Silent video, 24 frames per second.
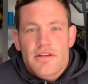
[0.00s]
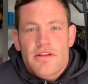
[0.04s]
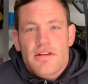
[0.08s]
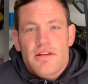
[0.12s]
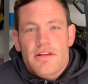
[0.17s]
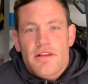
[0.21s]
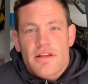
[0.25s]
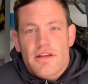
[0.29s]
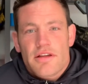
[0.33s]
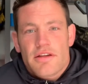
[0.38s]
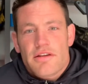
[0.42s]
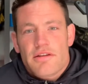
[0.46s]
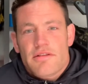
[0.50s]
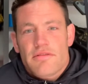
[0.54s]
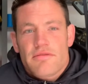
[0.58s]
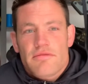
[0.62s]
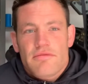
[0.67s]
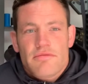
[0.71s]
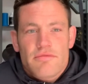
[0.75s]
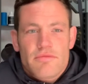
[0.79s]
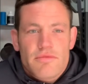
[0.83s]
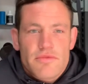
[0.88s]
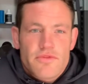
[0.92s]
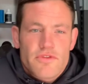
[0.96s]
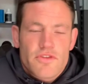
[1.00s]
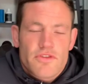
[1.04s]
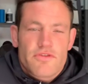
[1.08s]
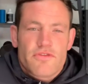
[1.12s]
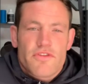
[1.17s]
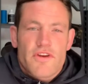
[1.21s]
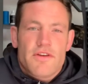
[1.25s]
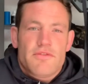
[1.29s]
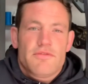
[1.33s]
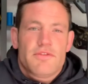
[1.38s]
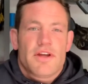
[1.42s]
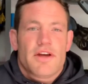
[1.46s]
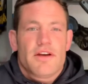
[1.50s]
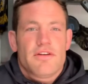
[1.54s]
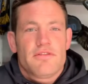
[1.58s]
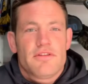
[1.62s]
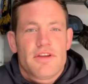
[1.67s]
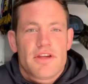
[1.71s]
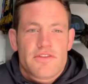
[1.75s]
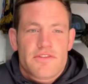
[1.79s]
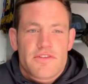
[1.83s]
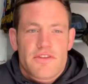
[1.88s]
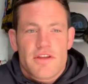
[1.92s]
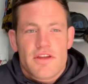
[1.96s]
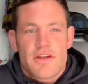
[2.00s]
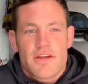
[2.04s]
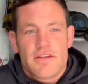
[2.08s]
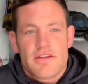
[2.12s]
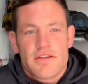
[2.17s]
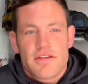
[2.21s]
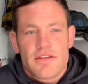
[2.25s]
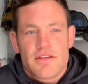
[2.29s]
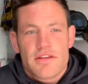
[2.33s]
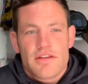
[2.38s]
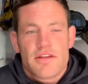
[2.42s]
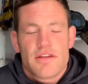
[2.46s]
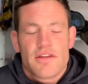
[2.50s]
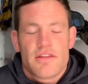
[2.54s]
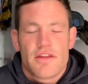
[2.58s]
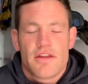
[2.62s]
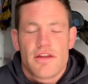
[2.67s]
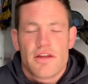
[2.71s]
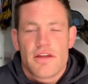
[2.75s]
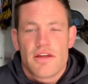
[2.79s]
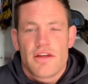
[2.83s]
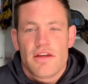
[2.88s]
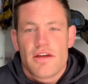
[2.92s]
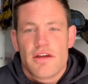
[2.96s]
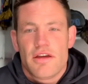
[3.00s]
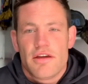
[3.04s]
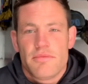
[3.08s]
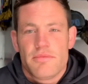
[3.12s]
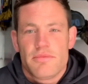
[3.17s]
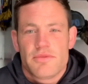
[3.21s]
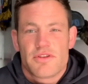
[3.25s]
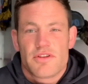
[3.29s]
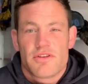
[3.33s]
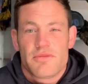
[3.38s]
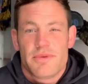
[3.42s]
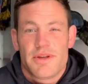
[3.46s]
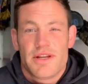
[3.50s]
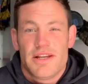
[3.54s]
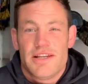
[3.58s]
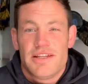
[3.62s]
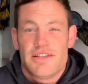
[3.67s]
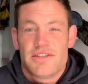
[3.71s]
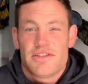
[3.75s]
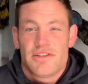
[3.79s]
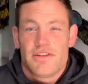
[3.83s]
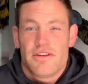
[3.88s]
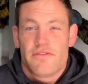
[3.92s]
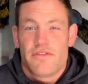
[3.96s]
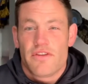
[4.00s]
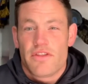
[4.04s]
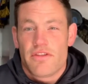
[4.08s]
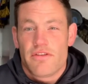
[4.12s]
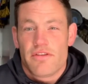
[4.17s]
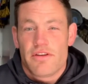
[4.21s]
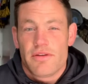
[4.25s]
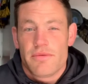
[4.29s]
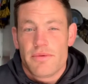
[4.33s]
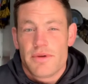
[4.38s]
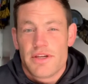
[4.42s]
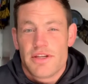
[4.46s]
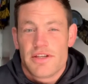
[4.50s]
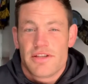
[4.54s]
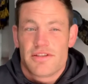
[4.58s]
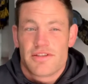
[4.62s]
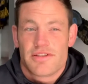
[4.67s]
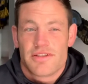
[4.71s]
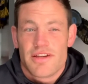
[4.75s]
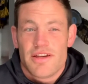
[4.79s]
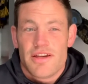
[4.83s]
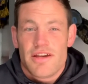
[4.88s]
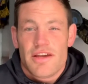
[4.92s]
Like, we've just found out yesterday that it's going to be at least another 3 weeks,